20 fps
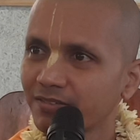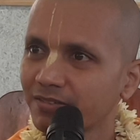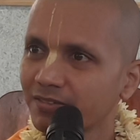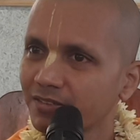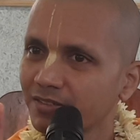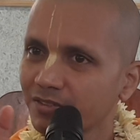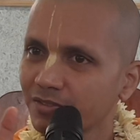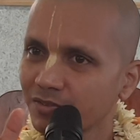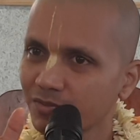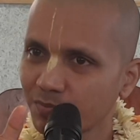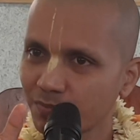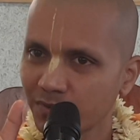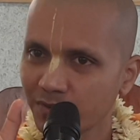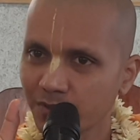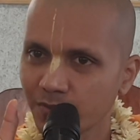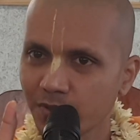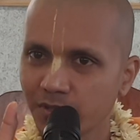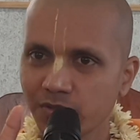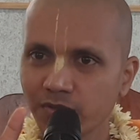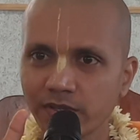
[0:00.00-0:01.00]
There's a
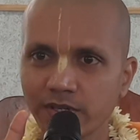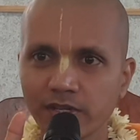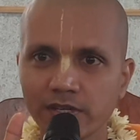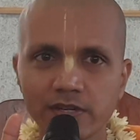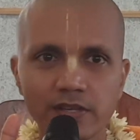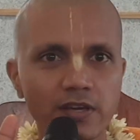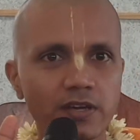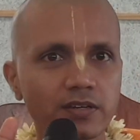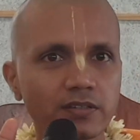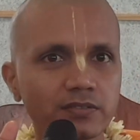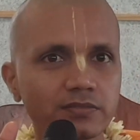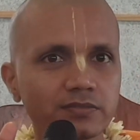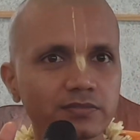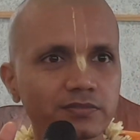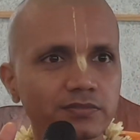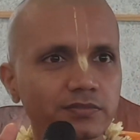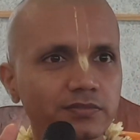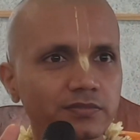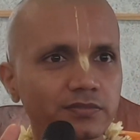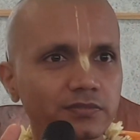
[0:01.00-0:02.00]
specific area.
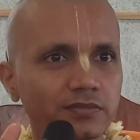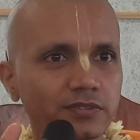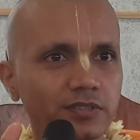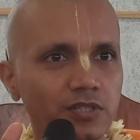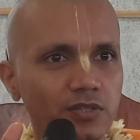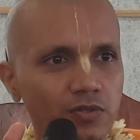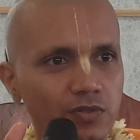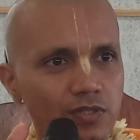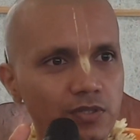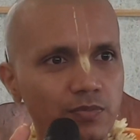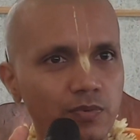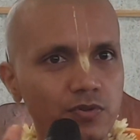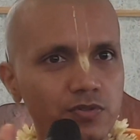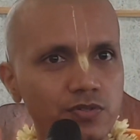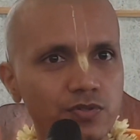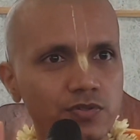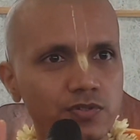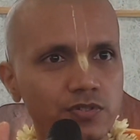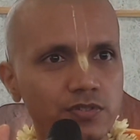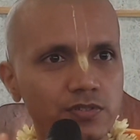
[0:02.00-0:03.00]
There only
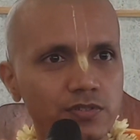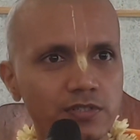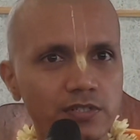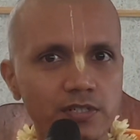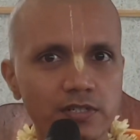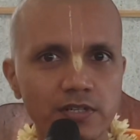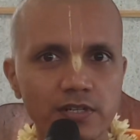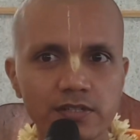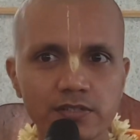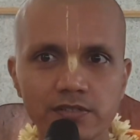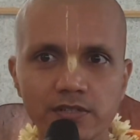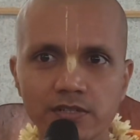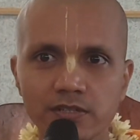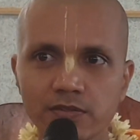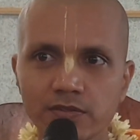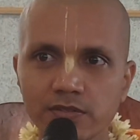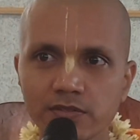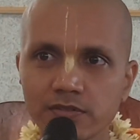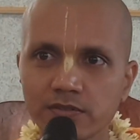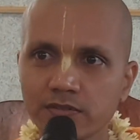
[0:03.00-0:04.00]
prostitution is legalized.
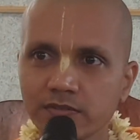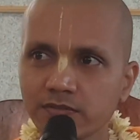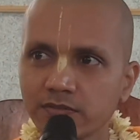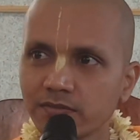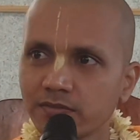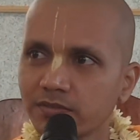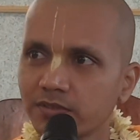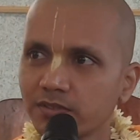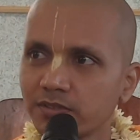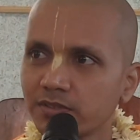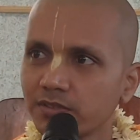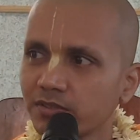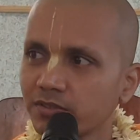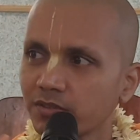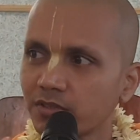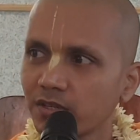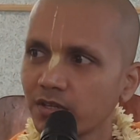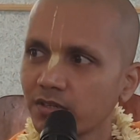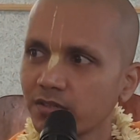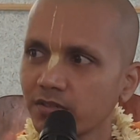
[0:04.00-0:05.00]
Otherwise,
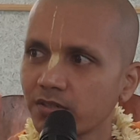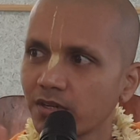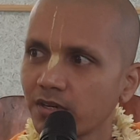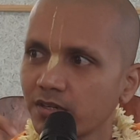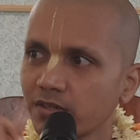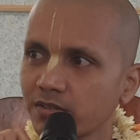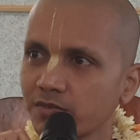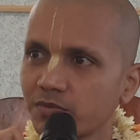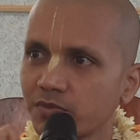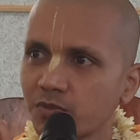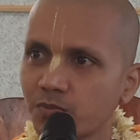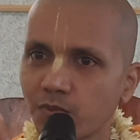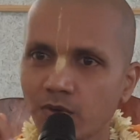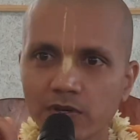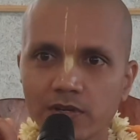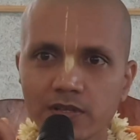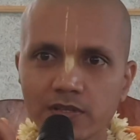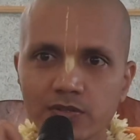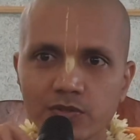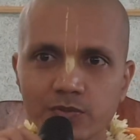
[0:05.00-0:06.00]
can't
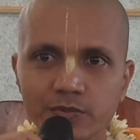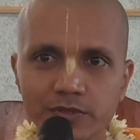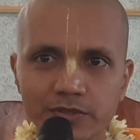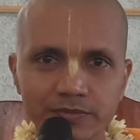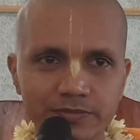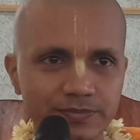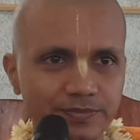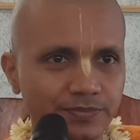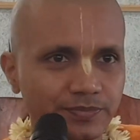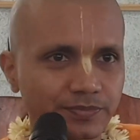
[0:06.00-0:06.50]
spoil other woman.